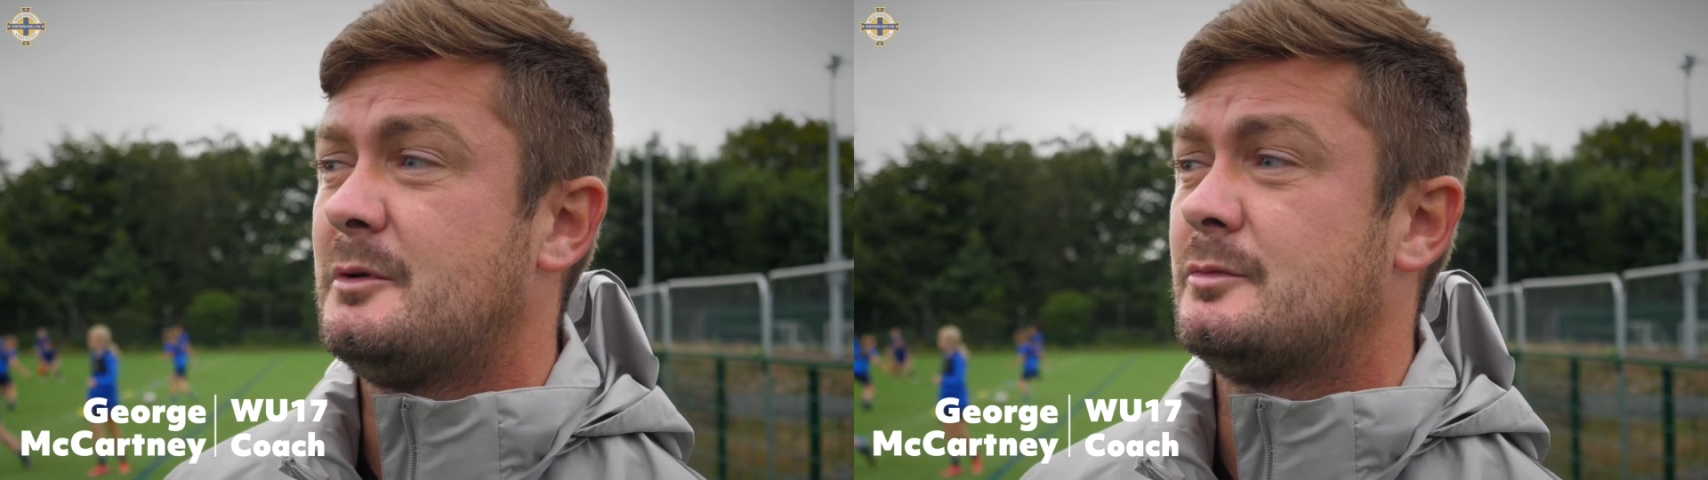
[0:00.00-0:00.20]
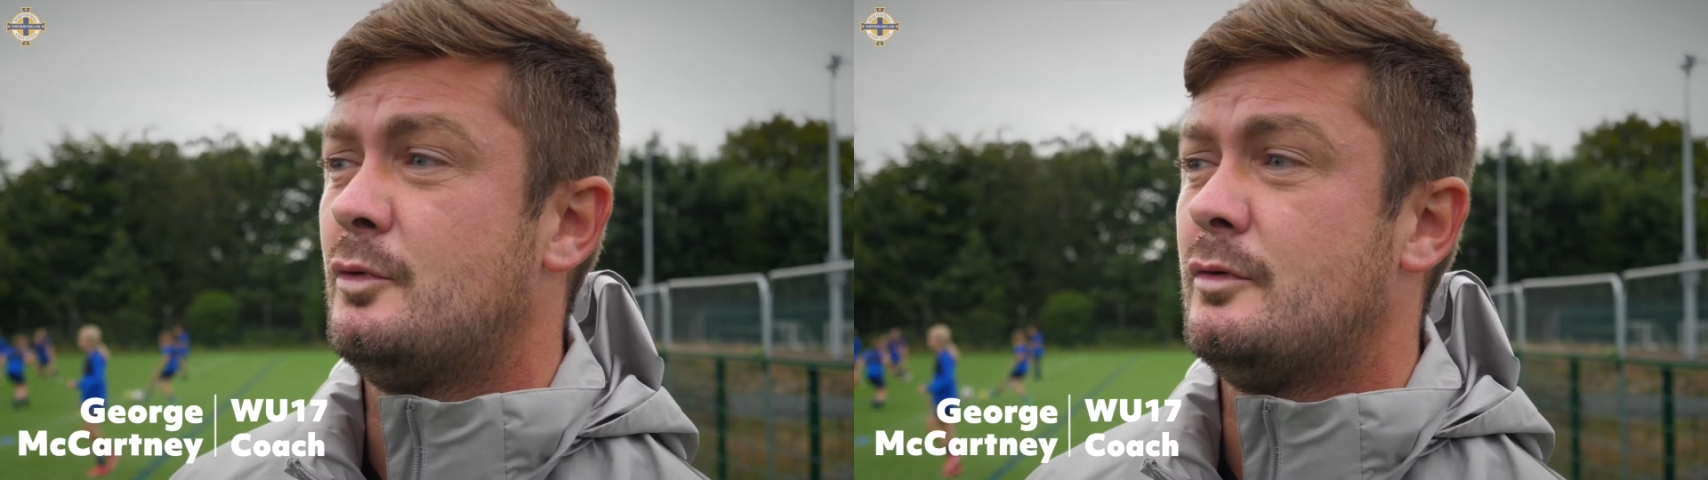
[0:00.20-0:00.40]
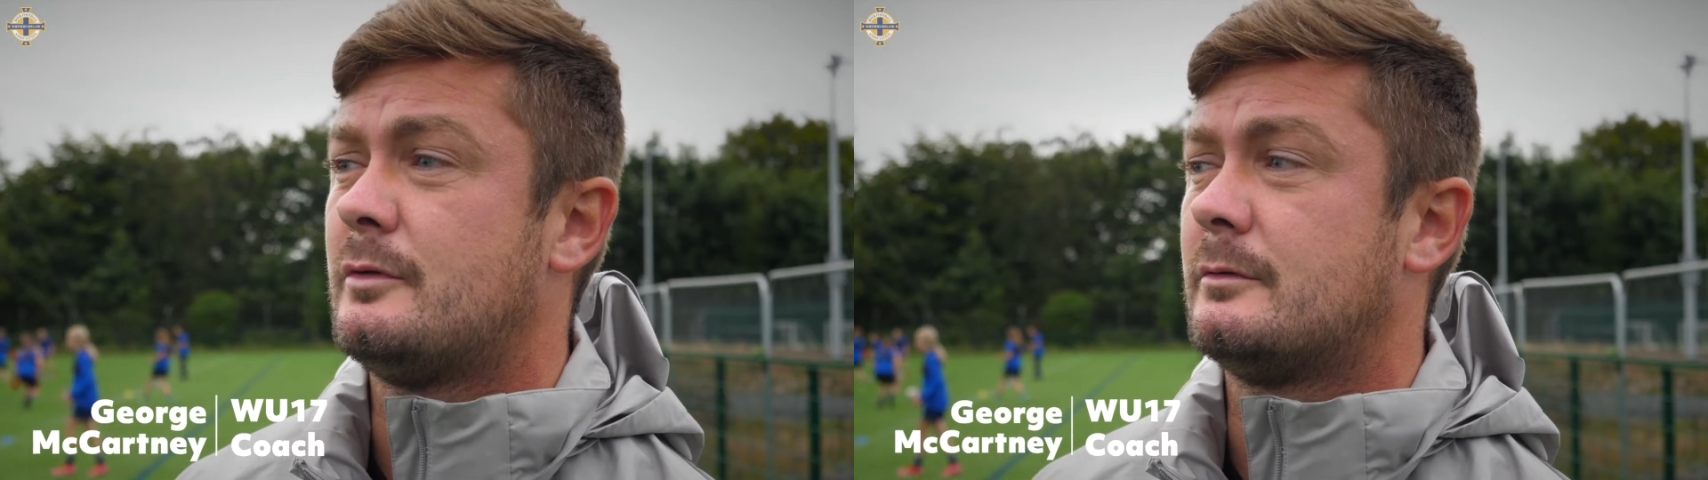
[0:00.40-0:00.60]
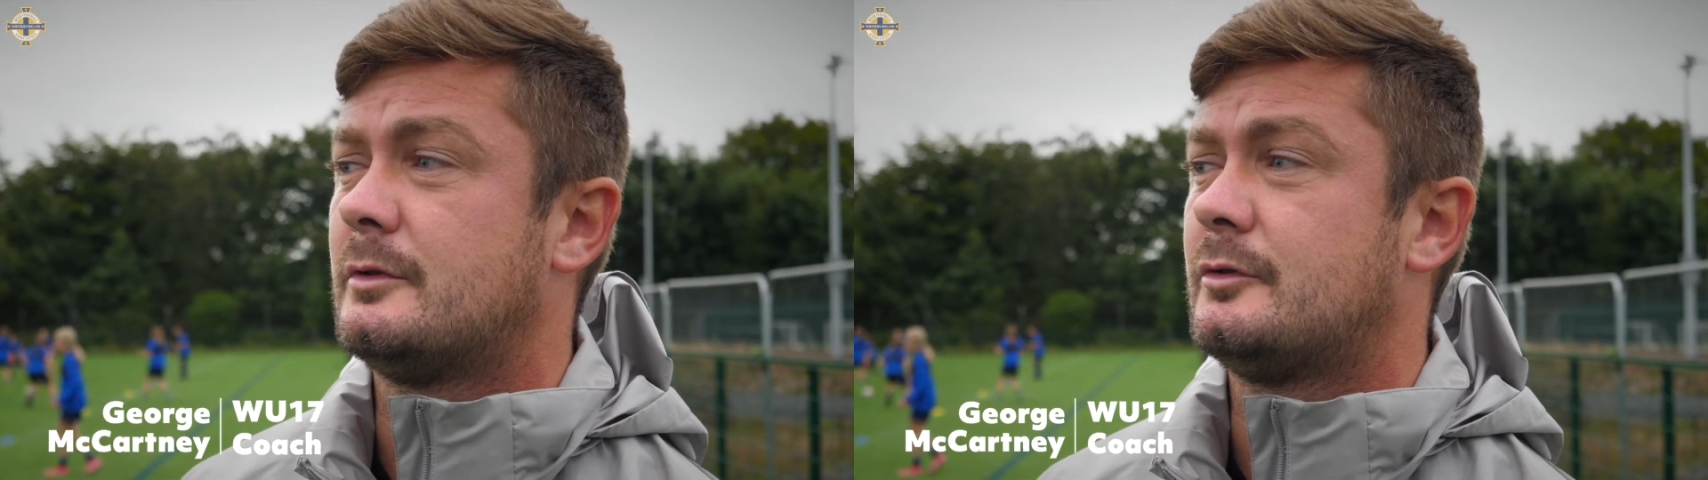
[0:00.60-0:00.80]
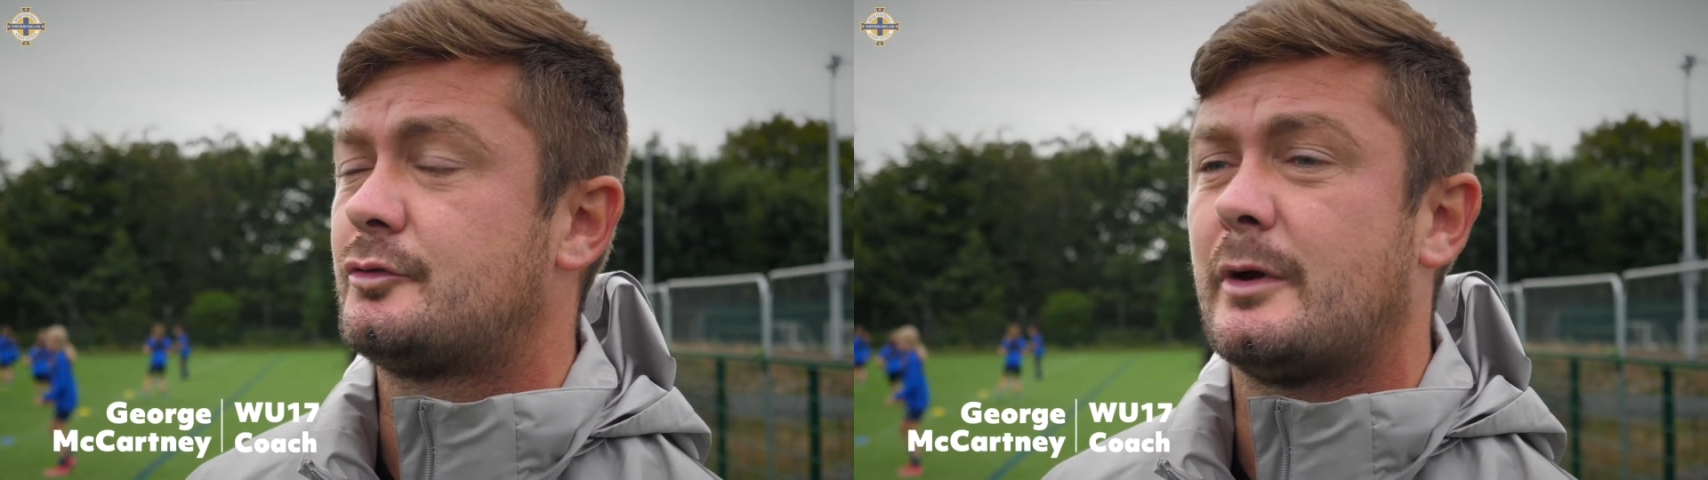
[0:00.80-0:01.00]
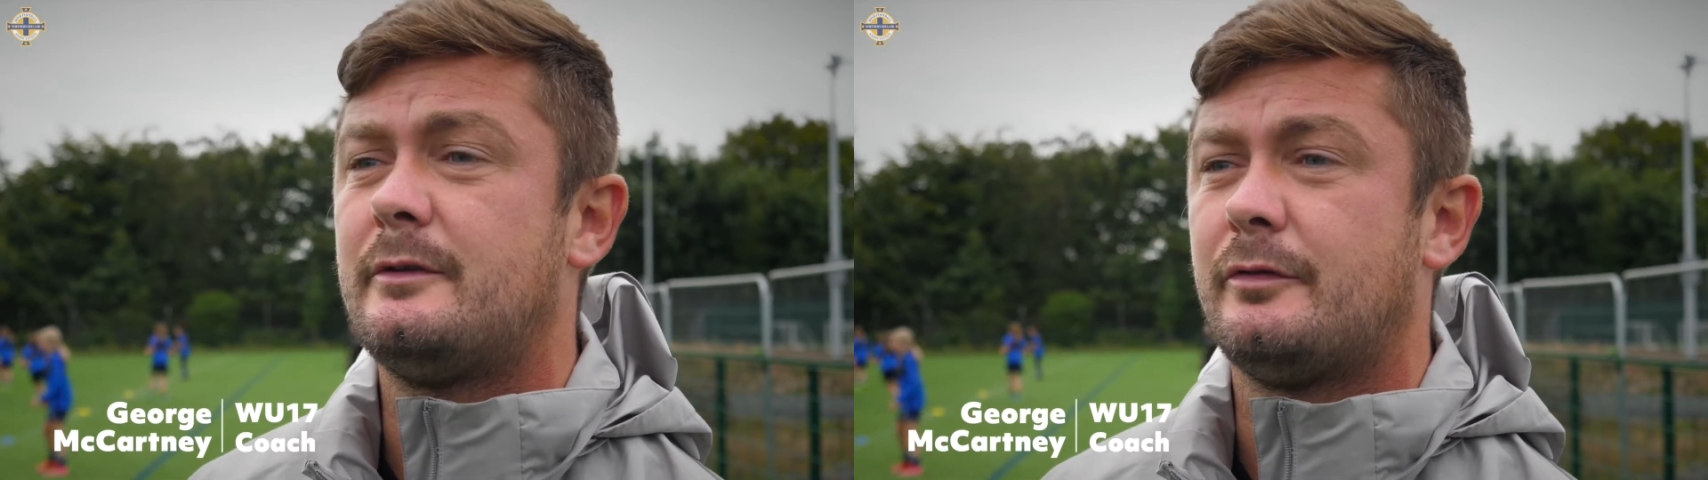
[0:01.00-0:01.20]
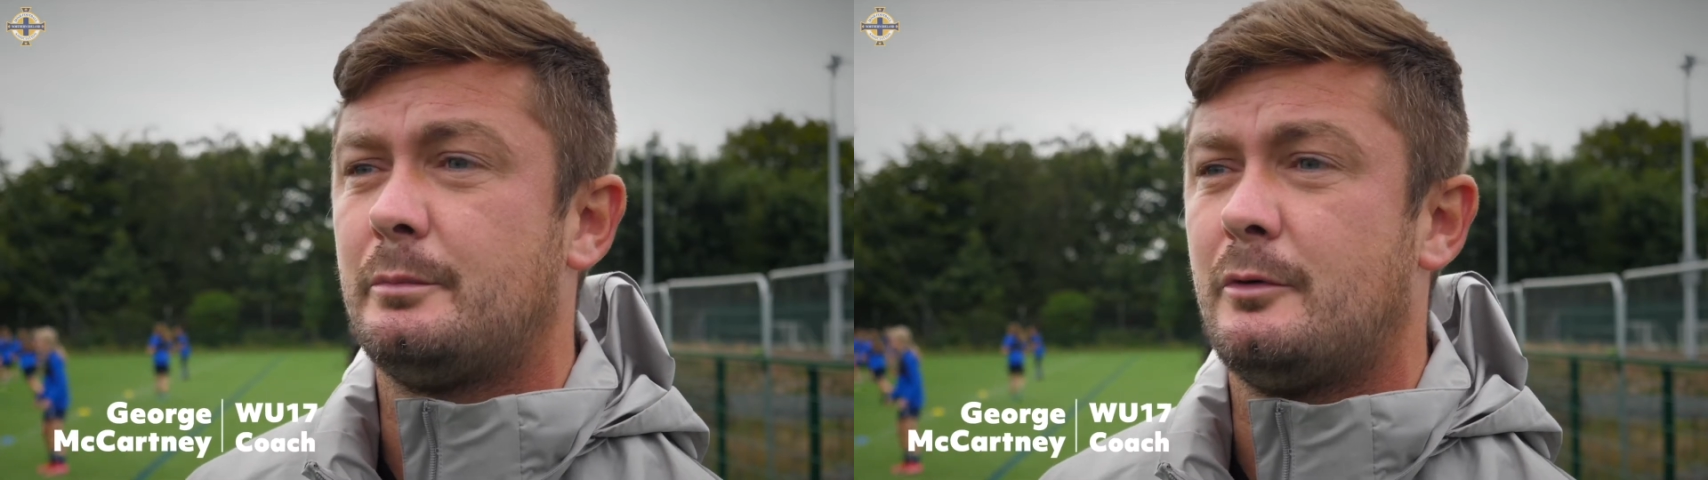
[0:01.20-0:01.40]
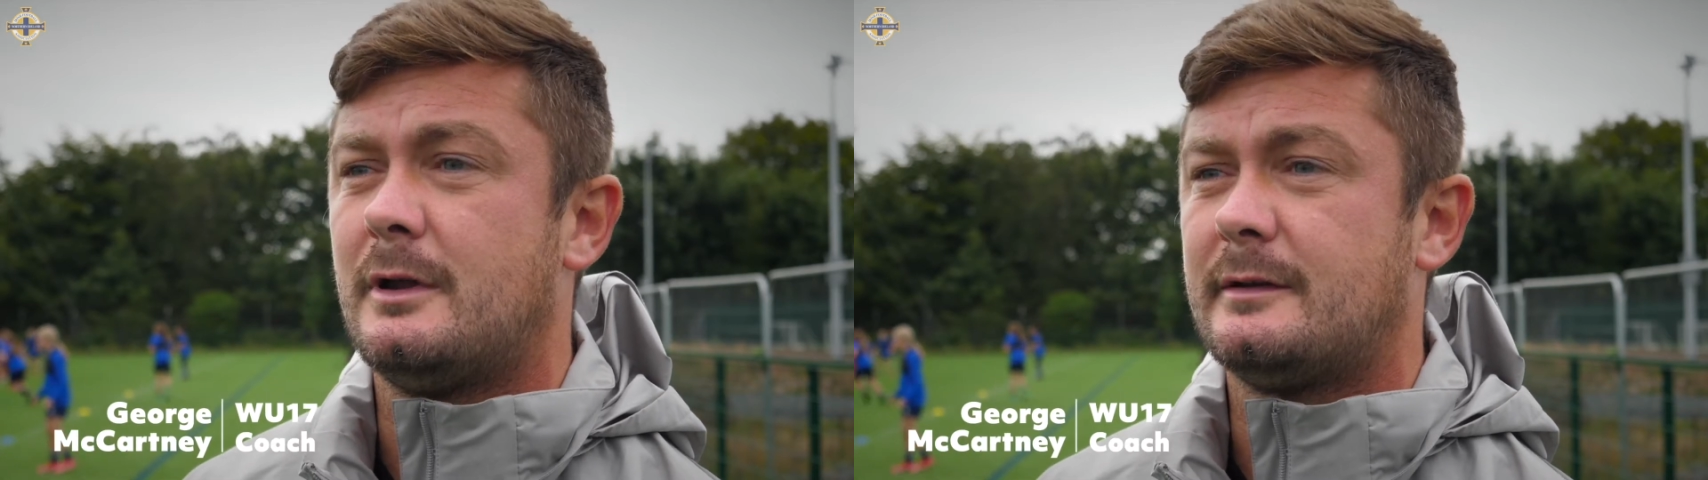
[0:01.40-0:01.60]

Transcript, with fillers: was more street football.